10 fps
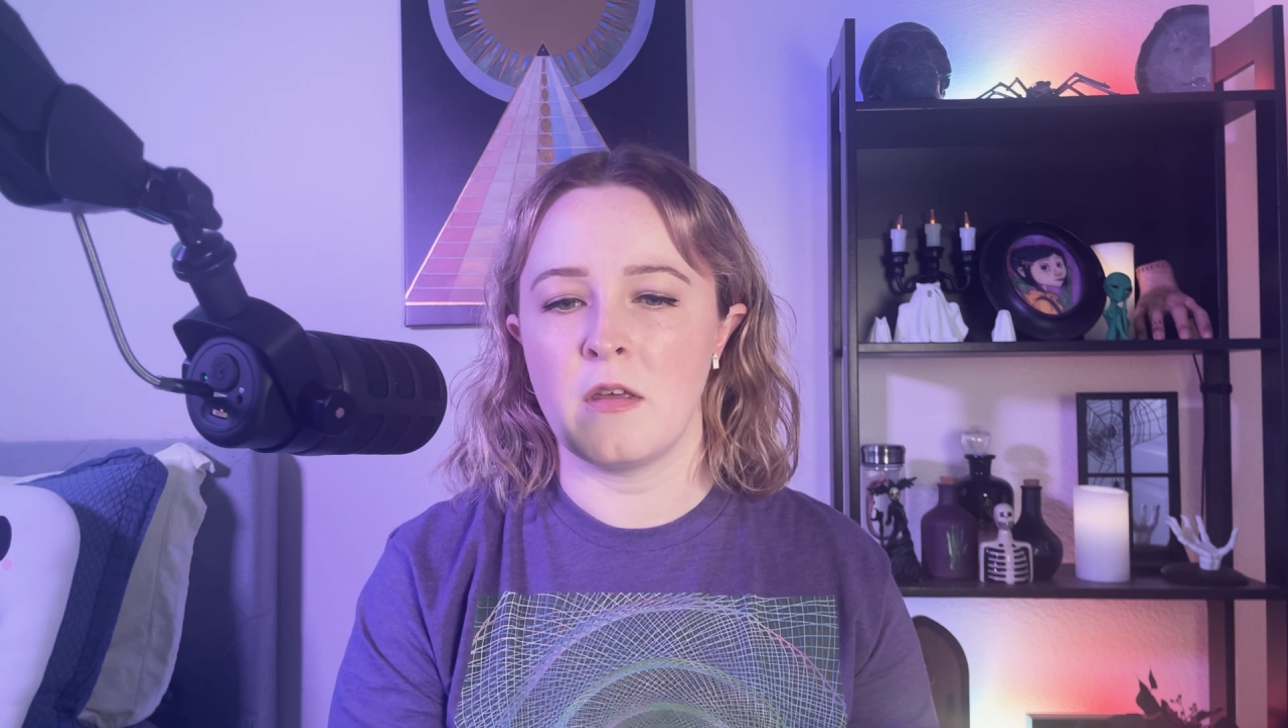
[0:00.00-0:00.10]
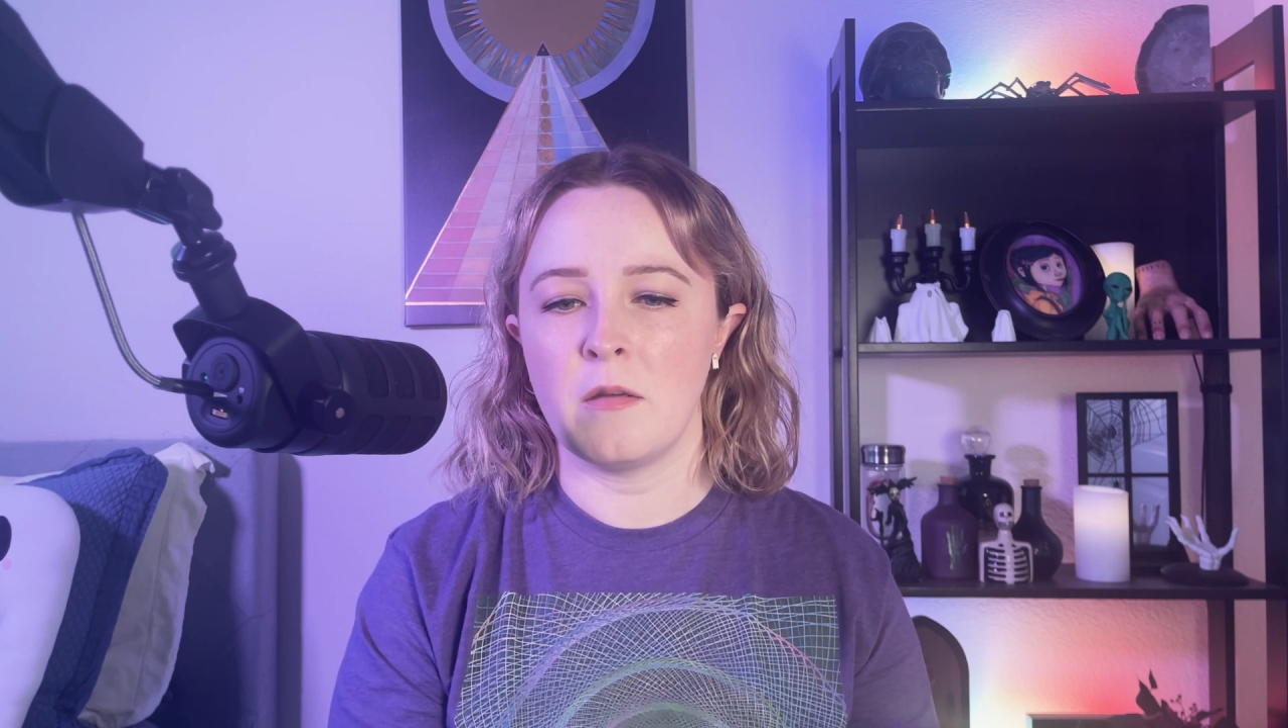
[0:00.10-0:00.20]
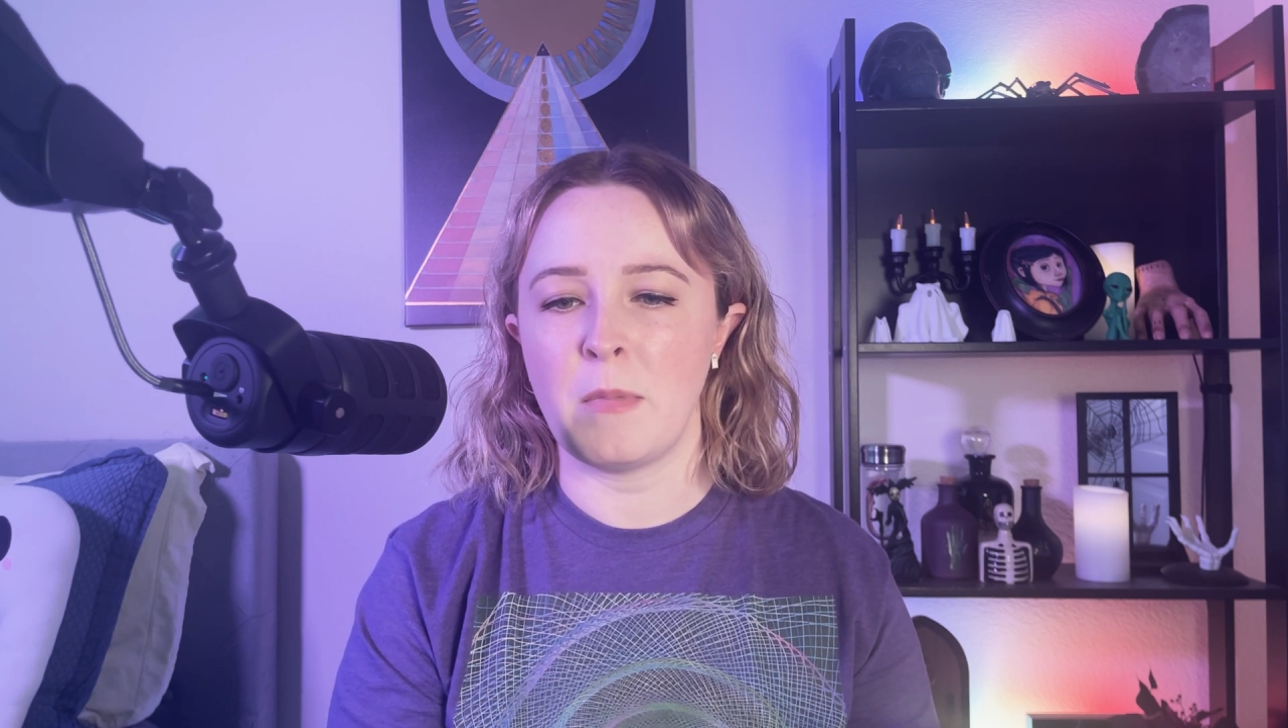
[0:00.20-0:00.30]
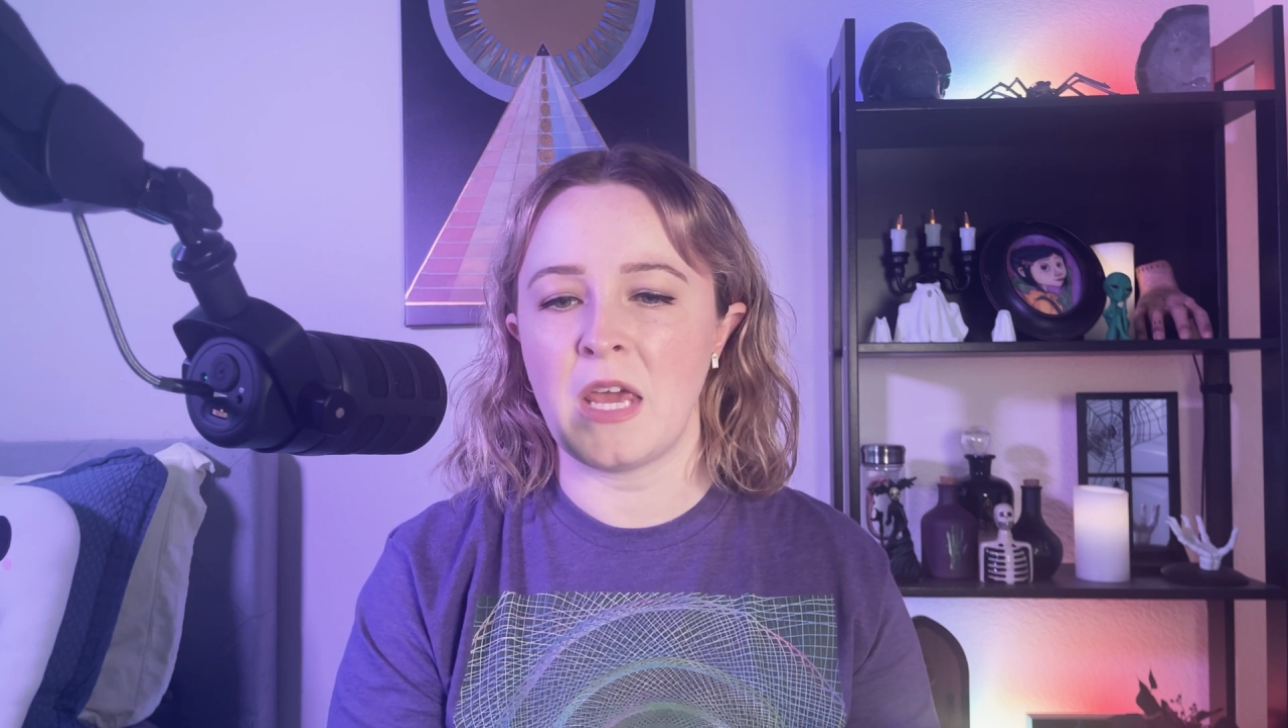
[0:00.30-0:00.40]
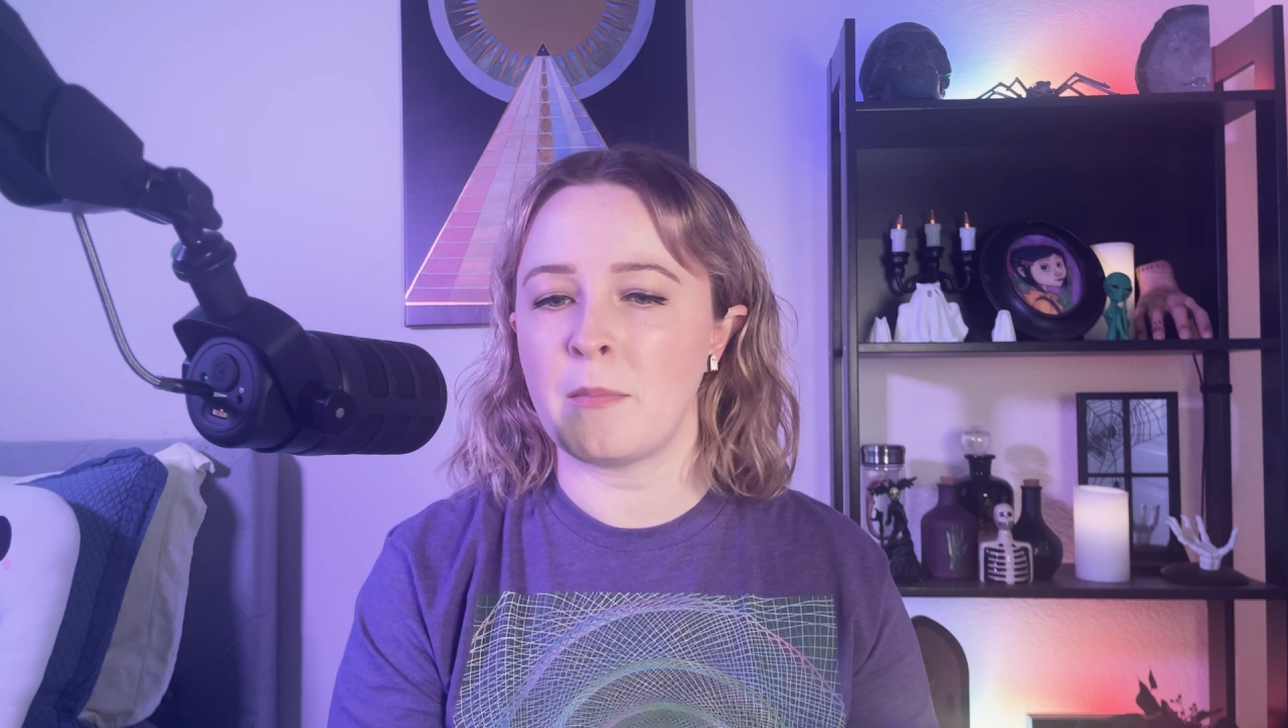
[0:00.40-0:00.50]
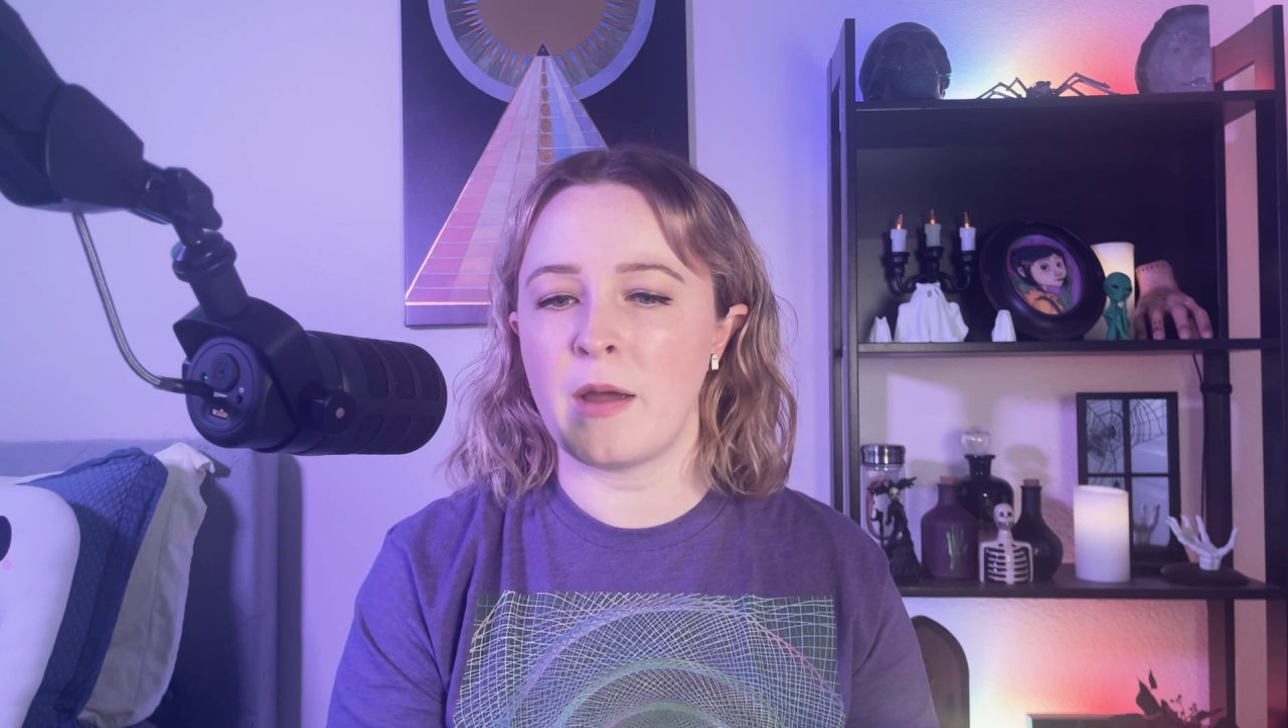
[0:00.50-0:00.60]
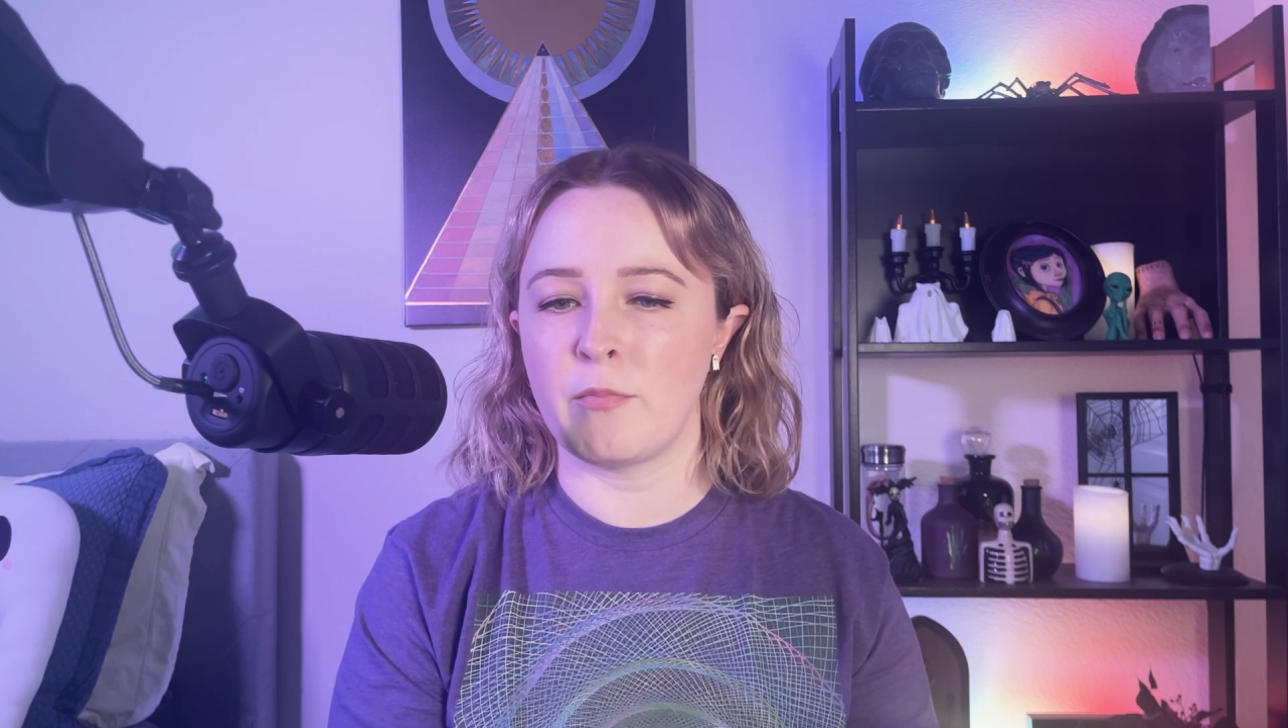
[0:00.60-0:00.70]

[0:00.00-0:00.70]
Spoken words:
me and my